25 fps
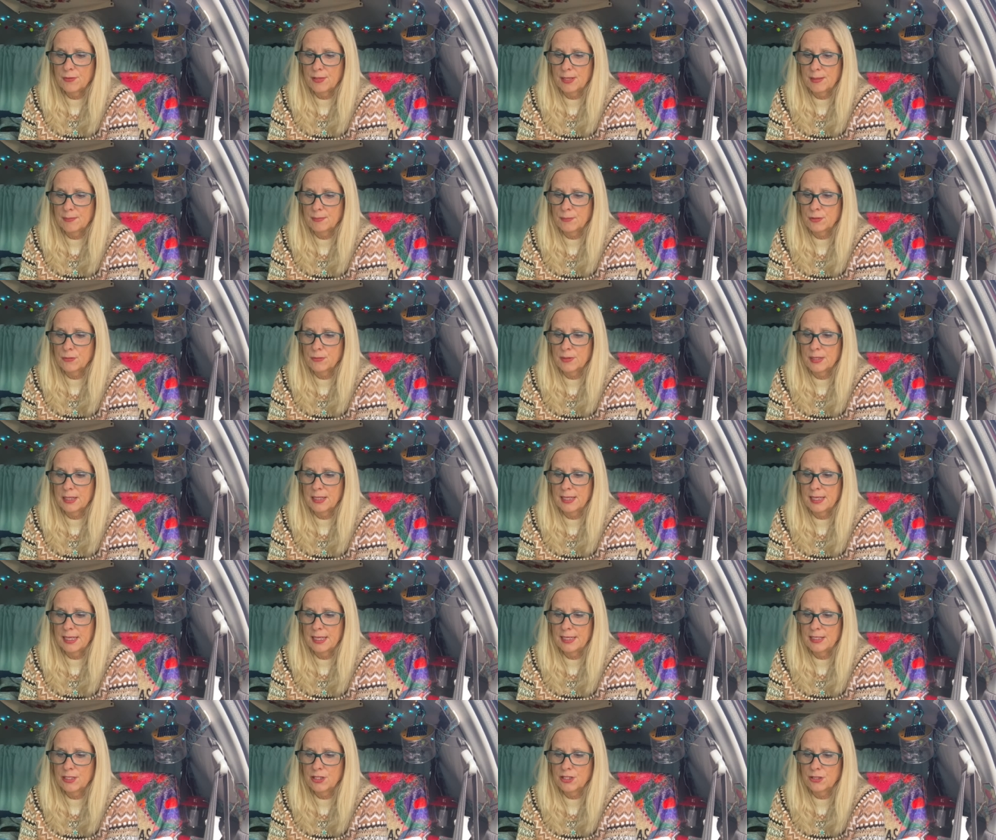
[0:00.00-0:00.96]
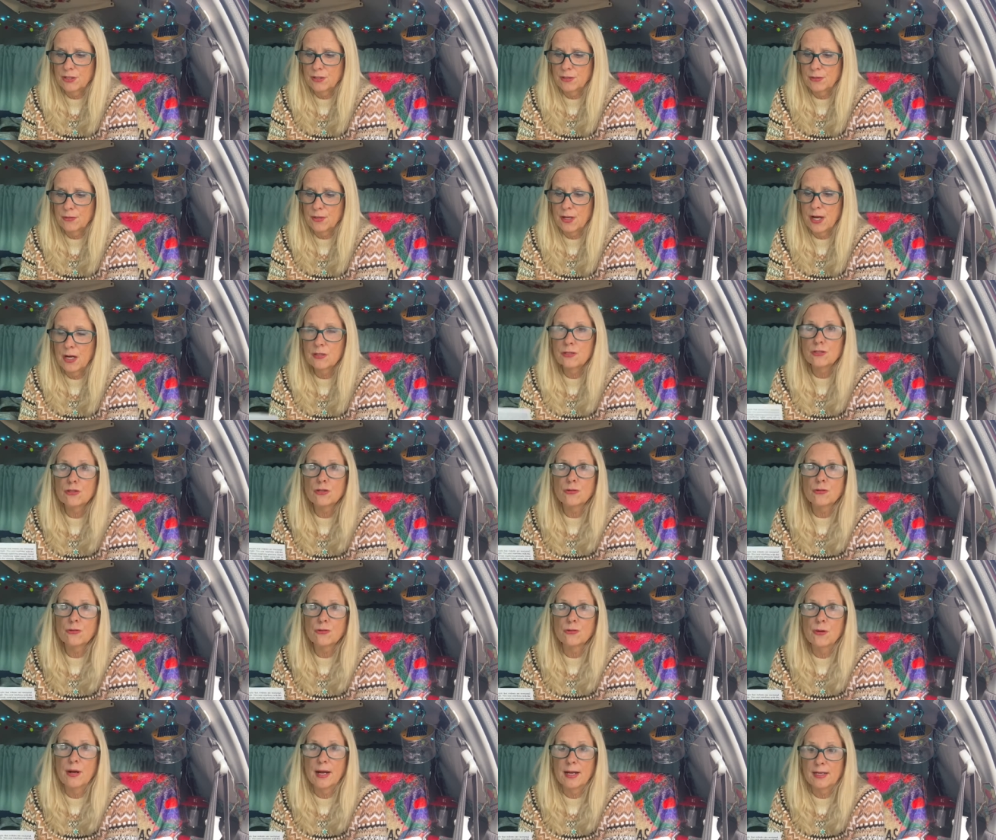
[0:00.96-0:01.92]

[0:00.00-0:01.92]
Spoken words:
them to engage in their nocturnal